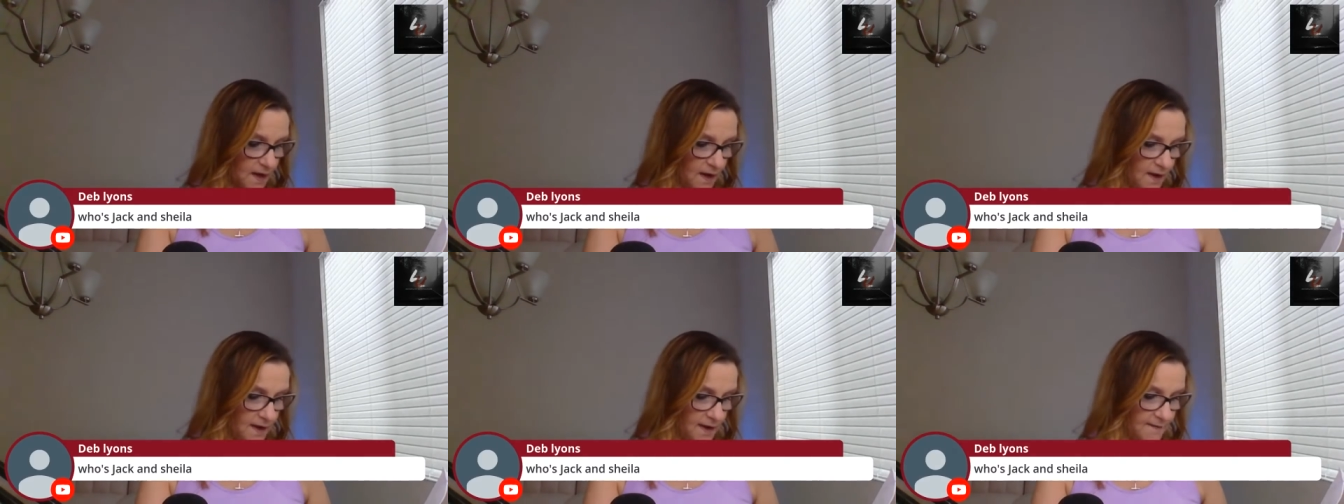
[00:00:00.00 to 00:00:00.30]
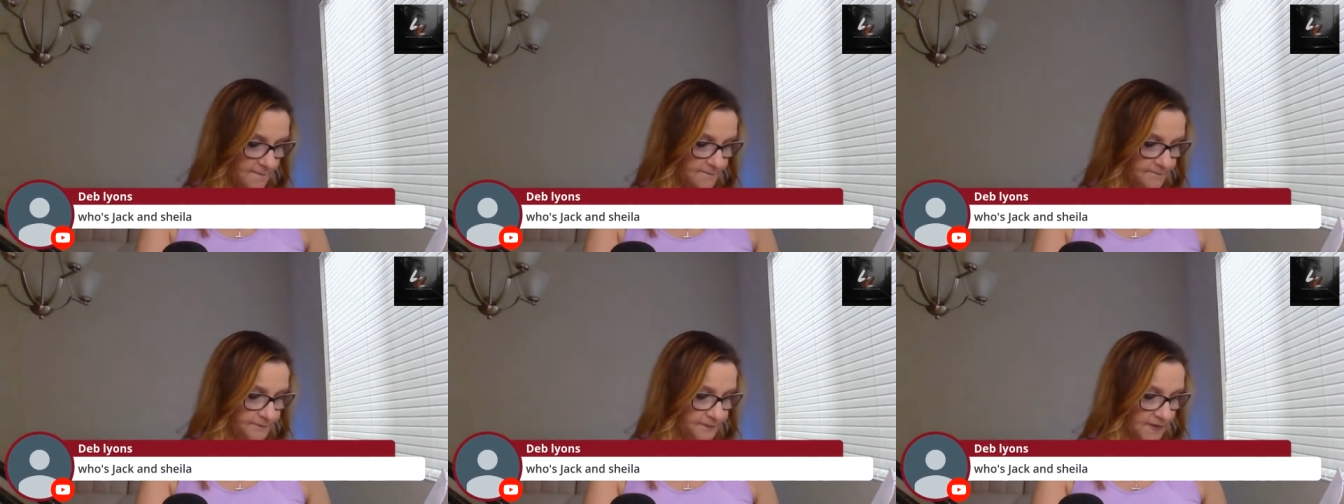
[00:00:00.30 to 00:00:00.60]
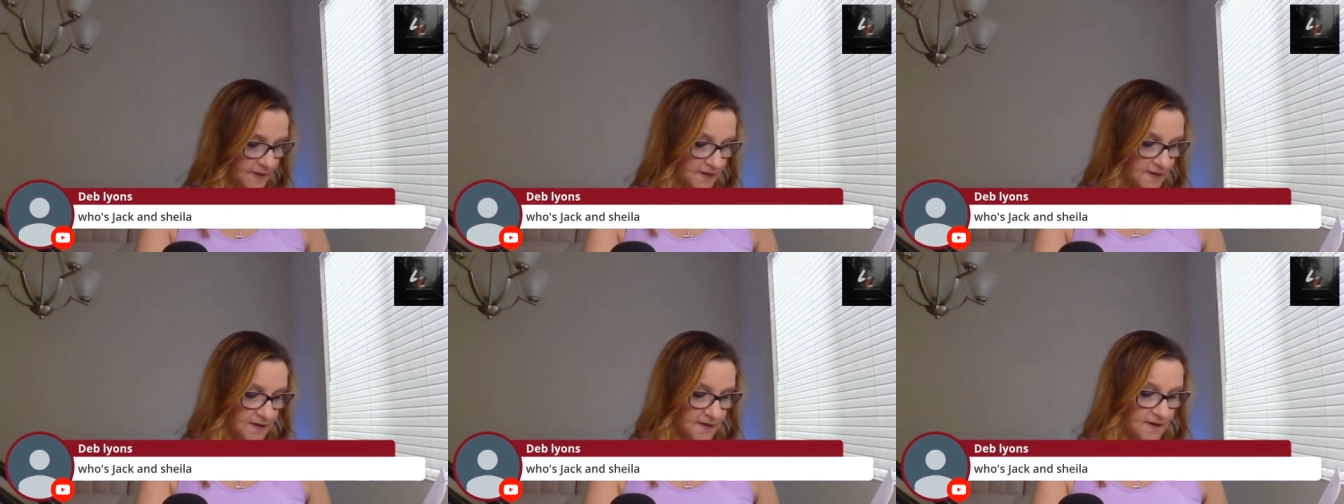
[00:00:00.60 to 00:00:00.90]
Again,
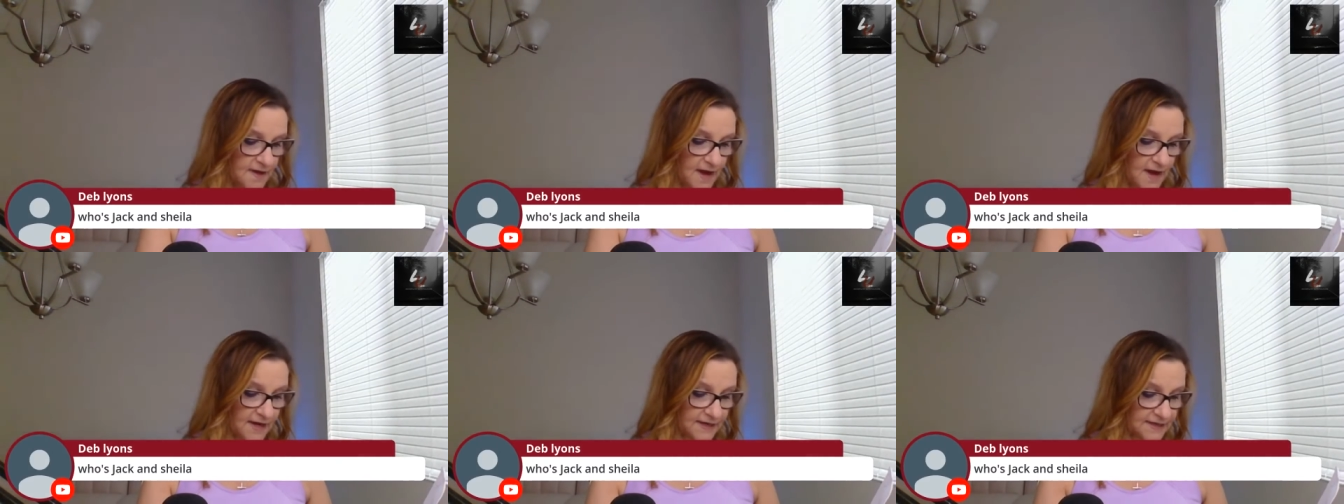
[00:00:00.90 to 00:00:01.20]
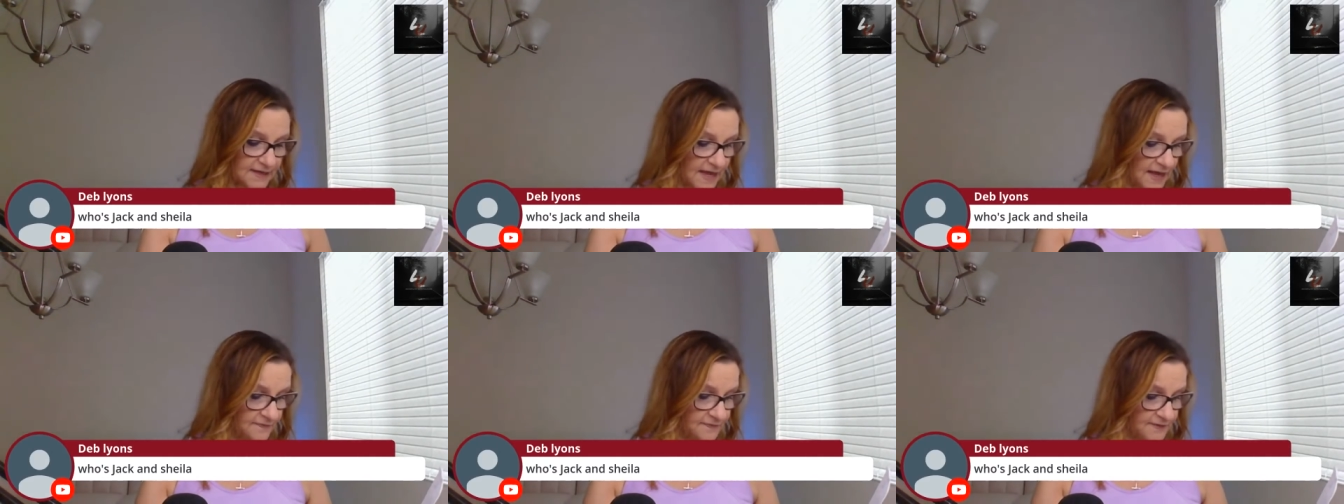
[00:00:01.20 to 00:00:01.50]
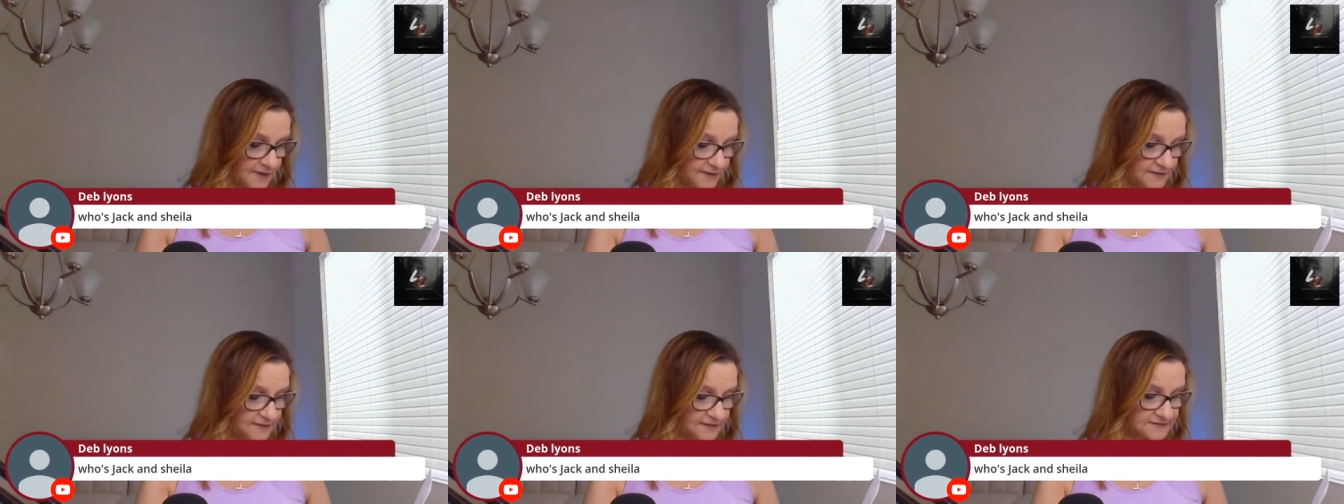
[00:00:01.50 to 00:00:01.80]

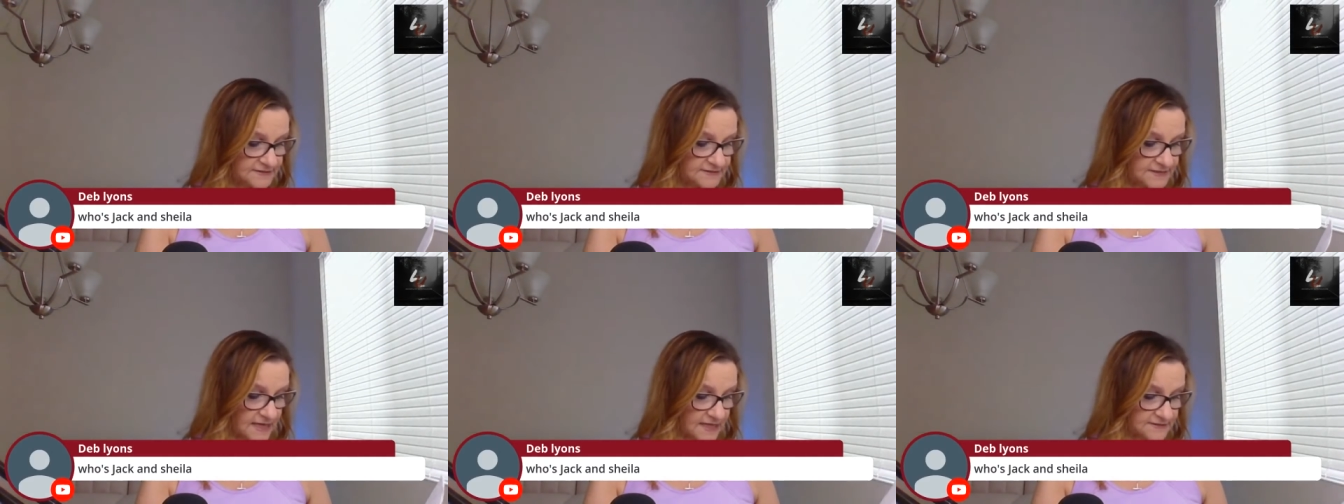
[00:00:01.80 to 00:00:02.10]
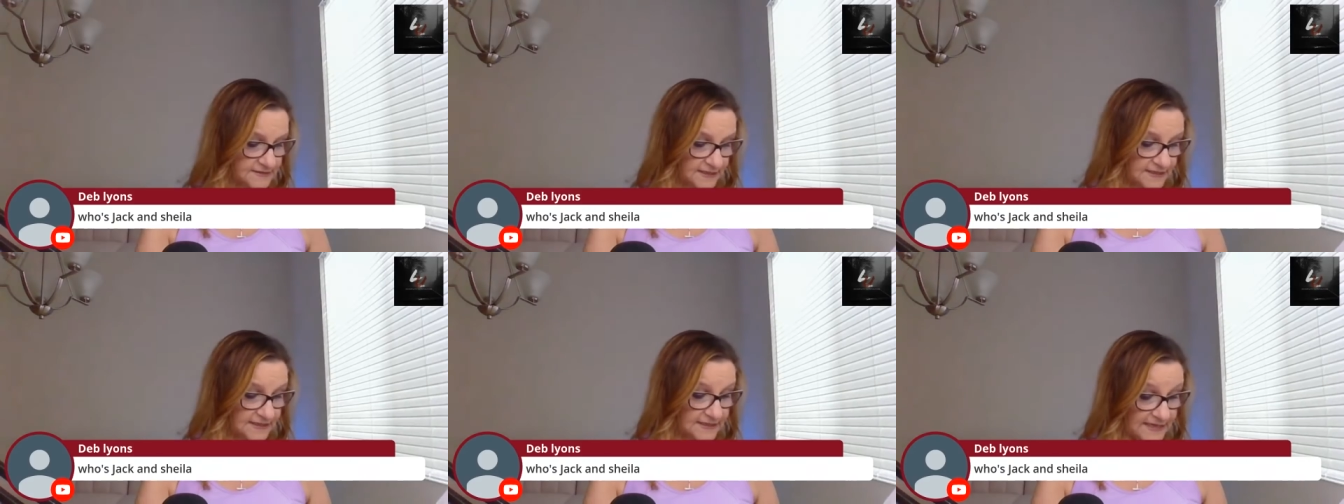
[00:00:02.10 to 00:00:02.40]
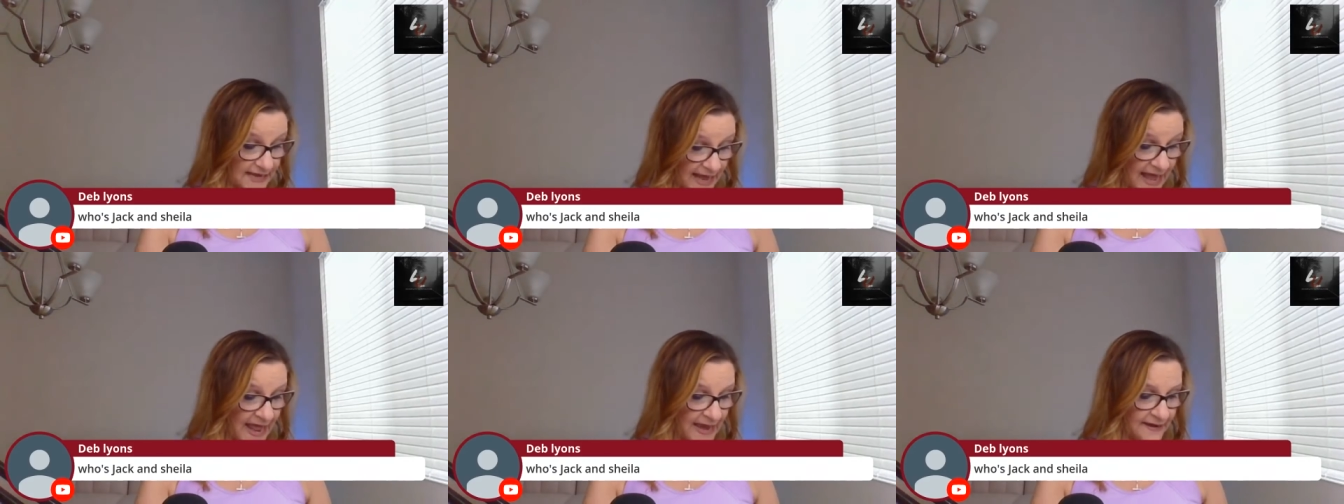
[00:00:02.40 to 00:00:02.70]
then it says
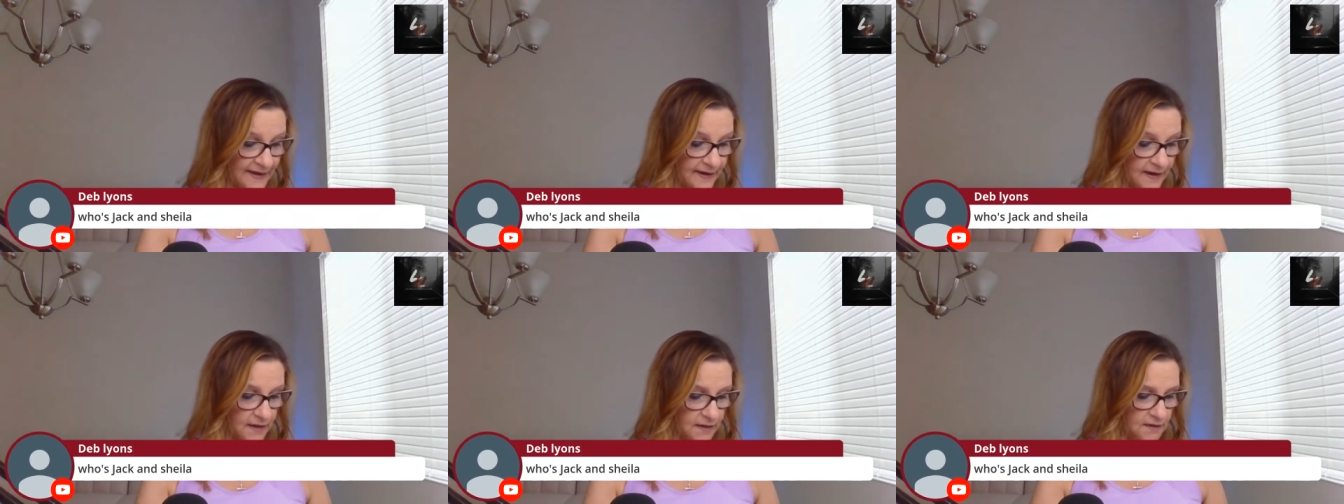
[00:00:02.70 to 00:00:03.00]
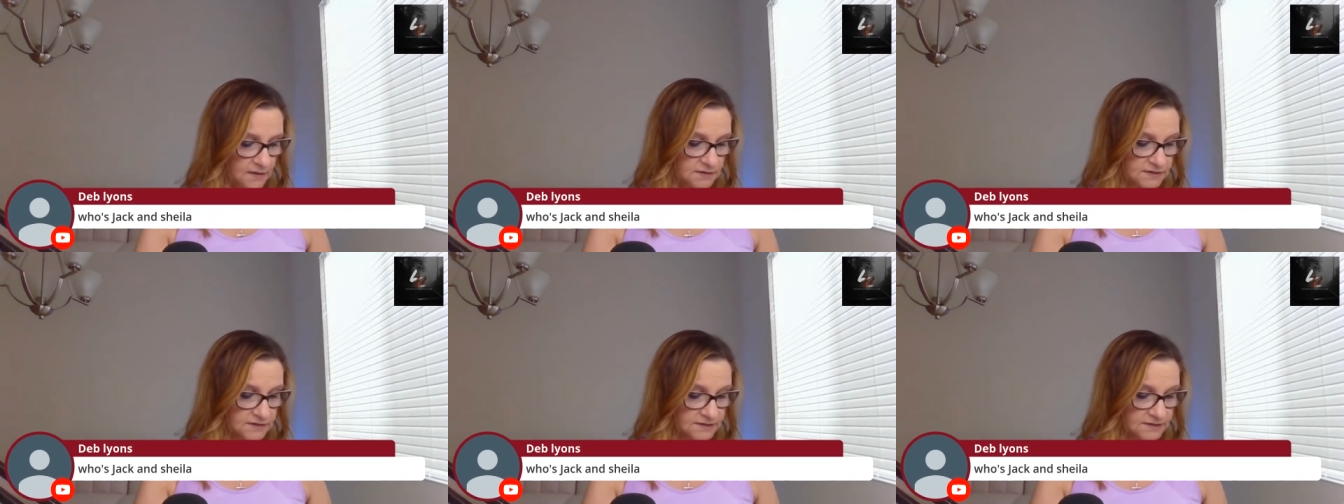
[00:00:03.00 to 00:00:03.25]
again,